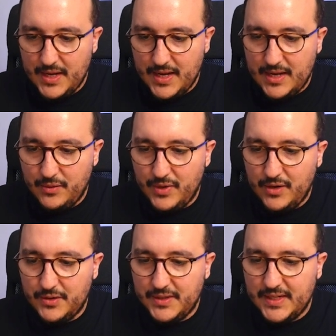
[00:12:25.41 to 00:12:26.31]
and we're
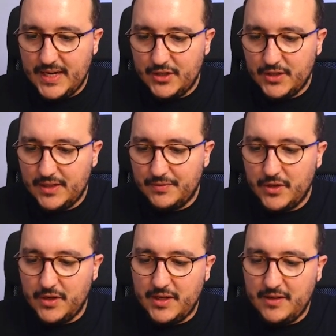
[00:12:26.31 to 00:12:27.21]
gonna say just
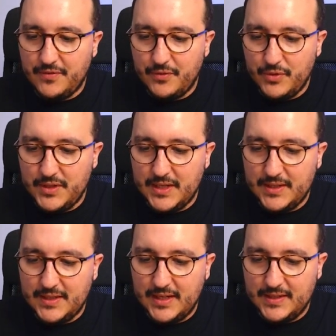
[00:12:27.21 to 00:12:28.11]
after if
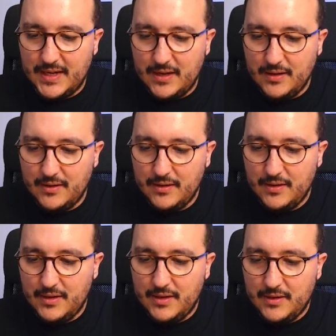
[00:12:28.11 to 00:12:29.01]
reset data,
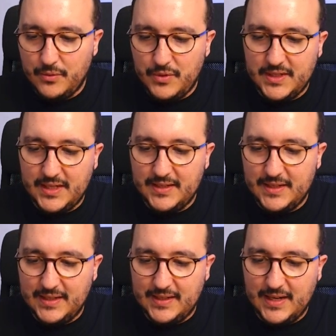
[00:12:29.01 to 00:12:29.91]

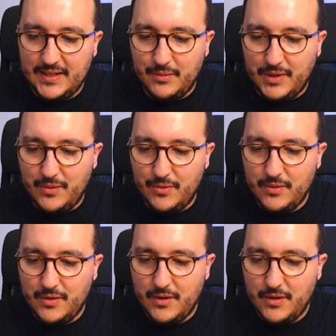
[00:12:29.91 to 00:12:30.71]
there we go.